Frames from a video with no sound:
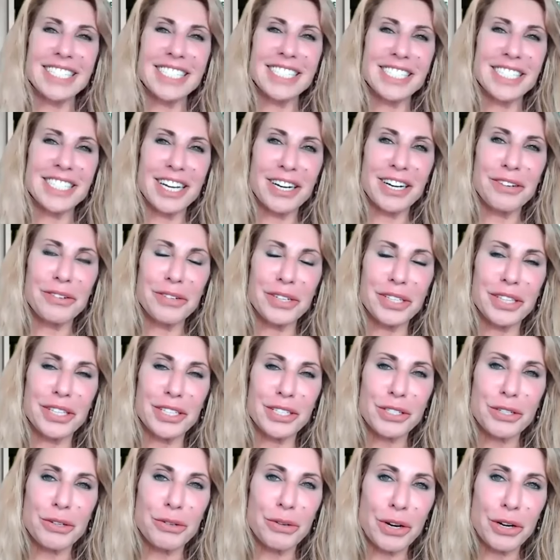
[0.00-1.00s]
this quote
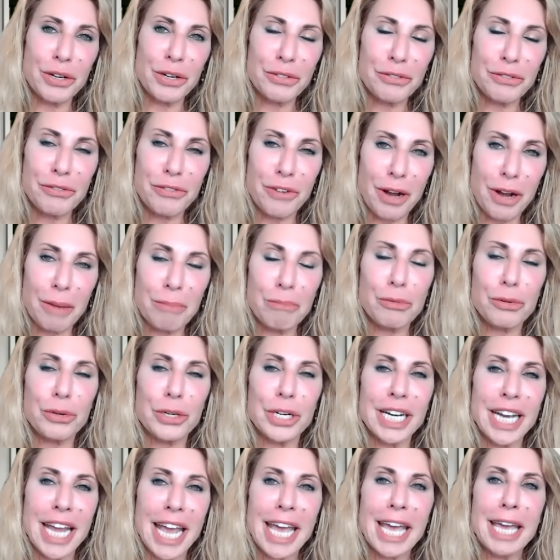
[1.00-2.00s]
from Brene
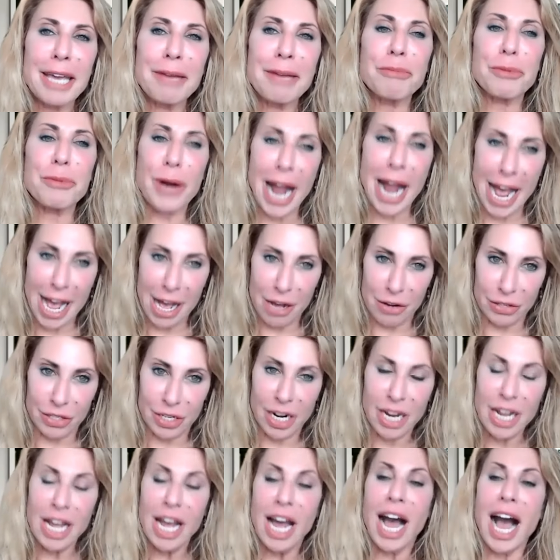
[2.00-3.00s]
Brown
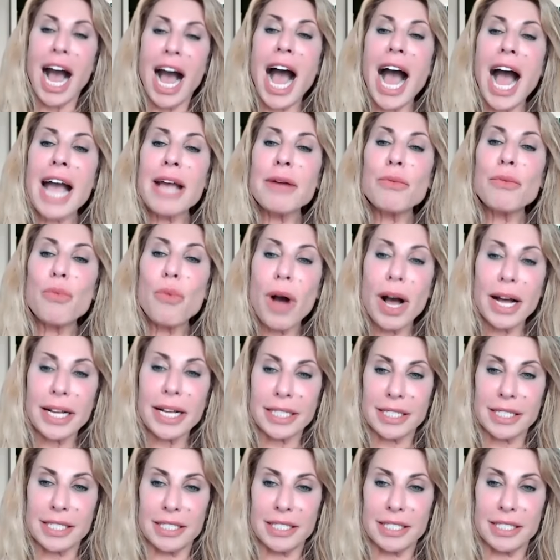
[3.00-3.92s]
I want to be